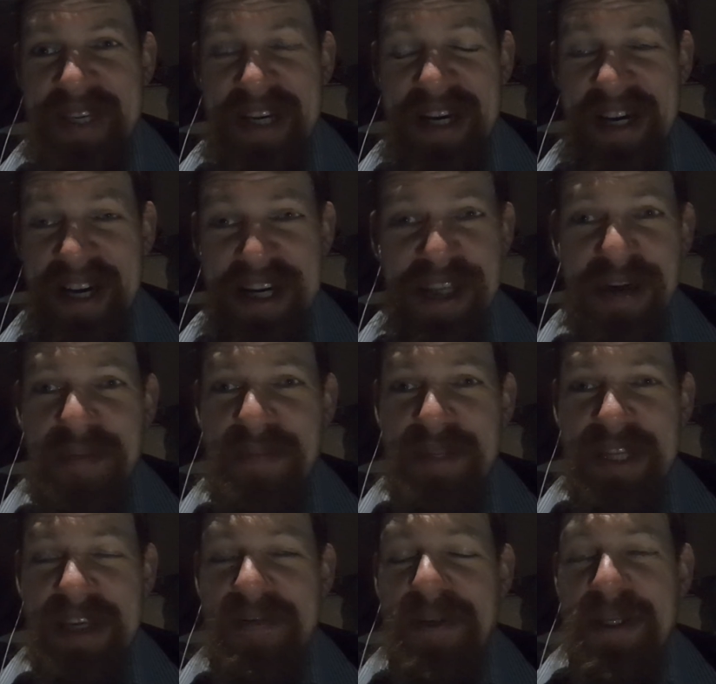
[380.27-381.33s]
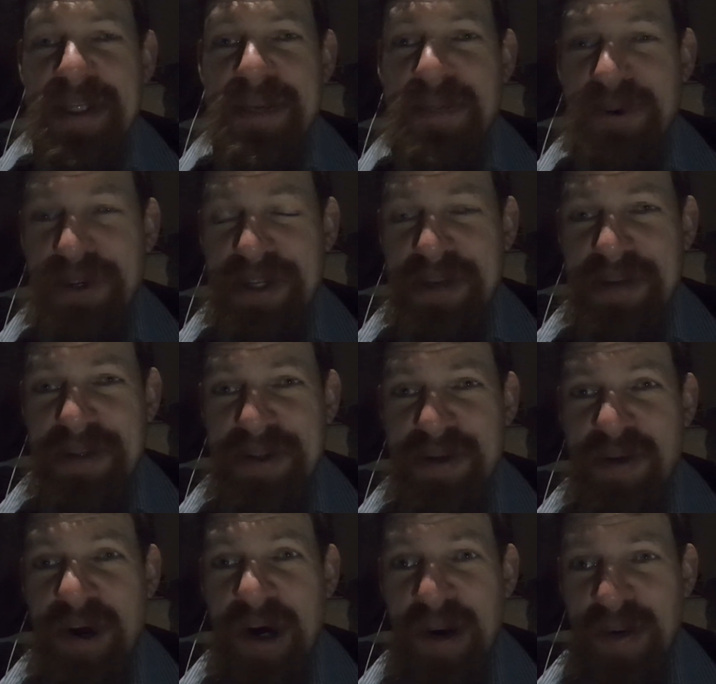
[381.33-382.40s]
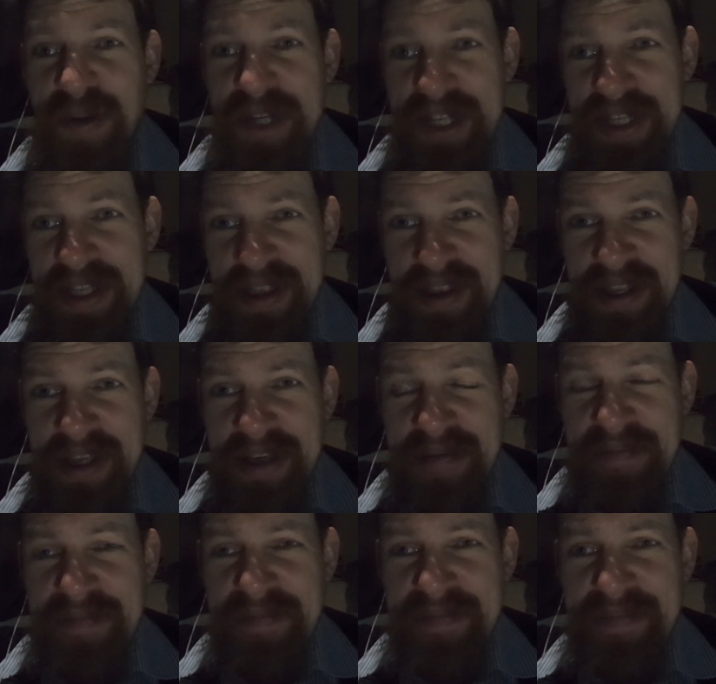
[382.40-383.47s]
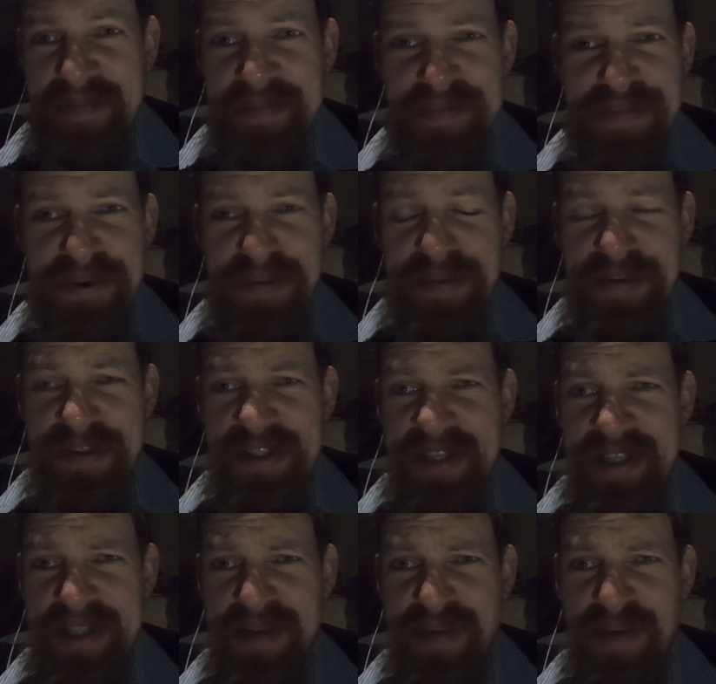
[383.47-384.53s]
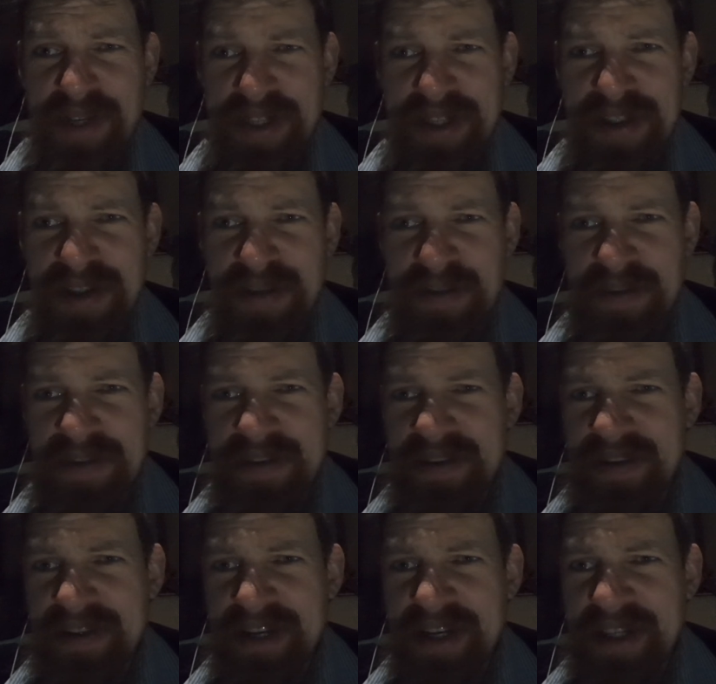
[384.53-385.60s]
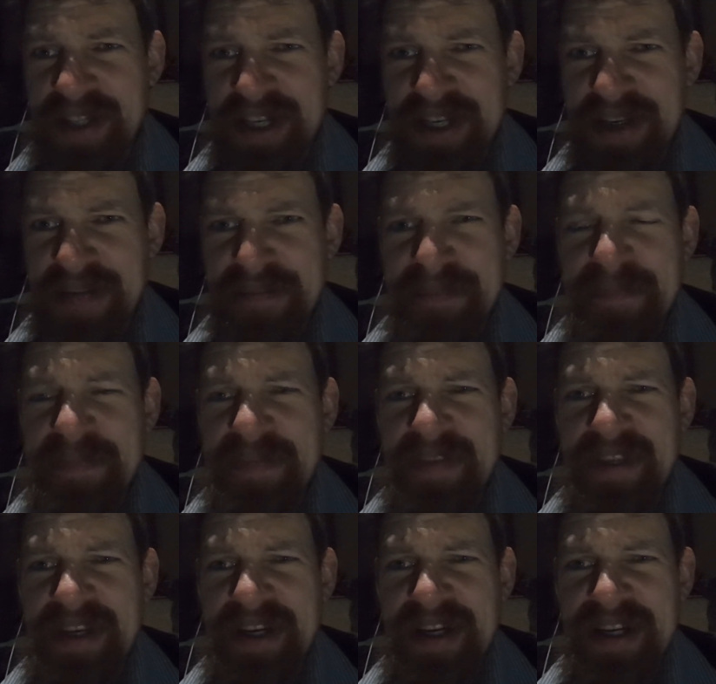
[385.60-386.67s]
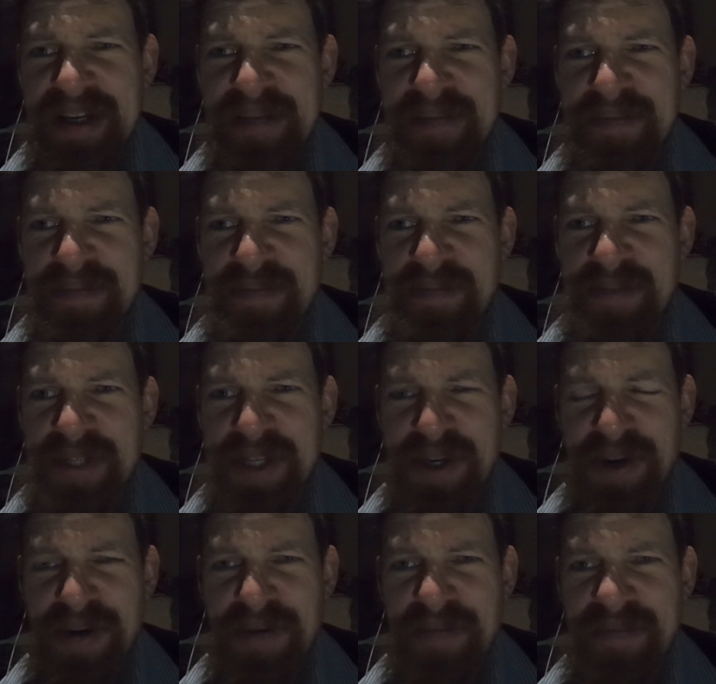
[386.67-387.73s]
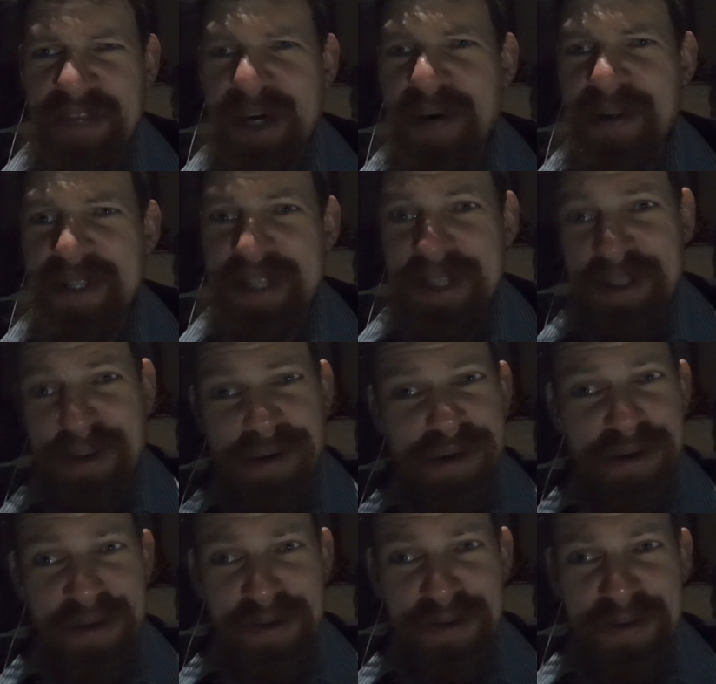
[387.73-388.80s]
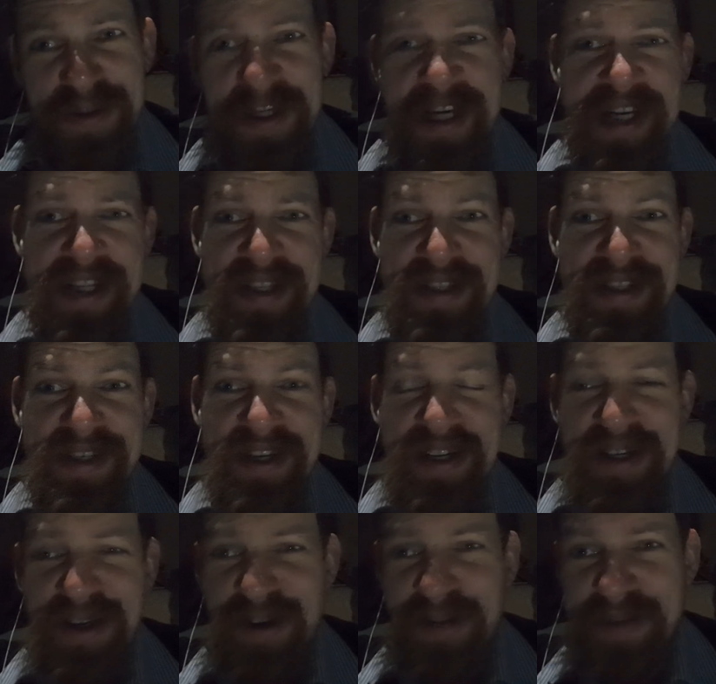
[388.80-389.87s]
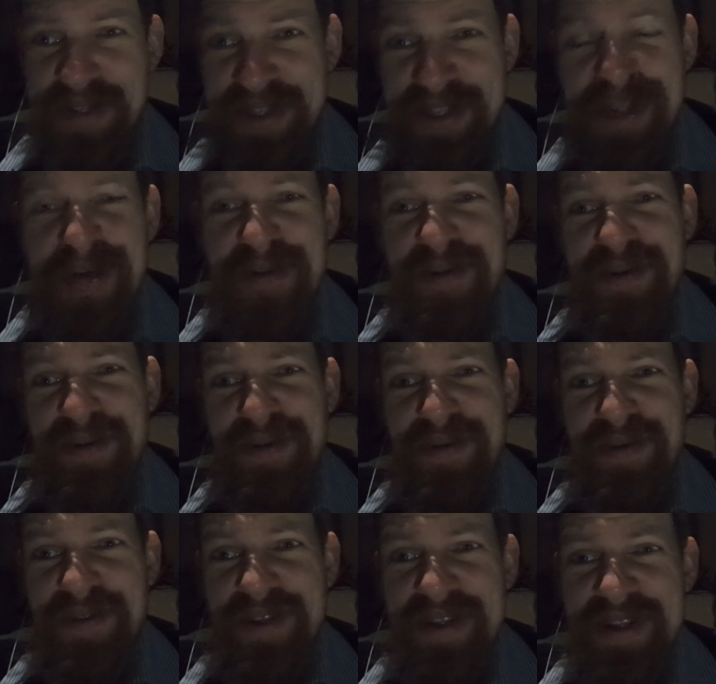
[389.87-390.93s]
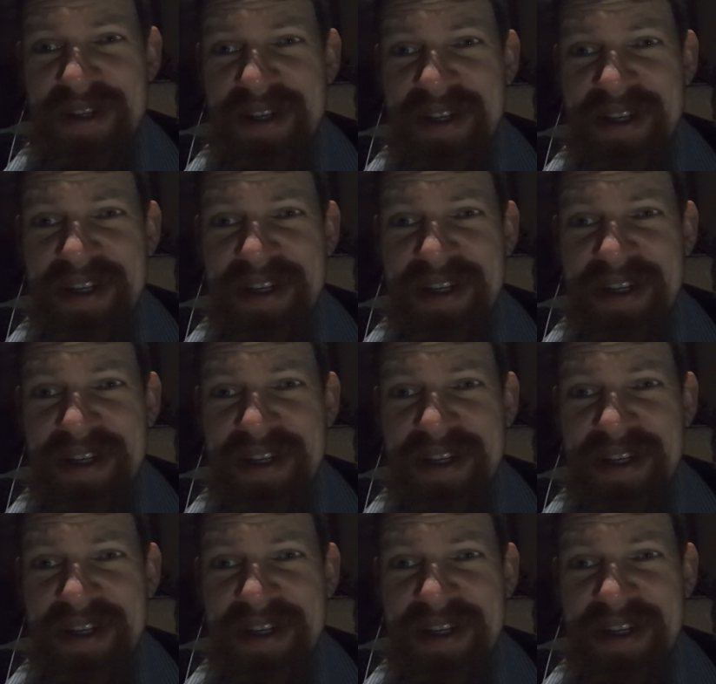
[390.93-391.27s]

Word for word: I, I don't believe that it's possible to own anything. Property is a weird human idea. Um, so now it's in your use, and I hope it's in good use.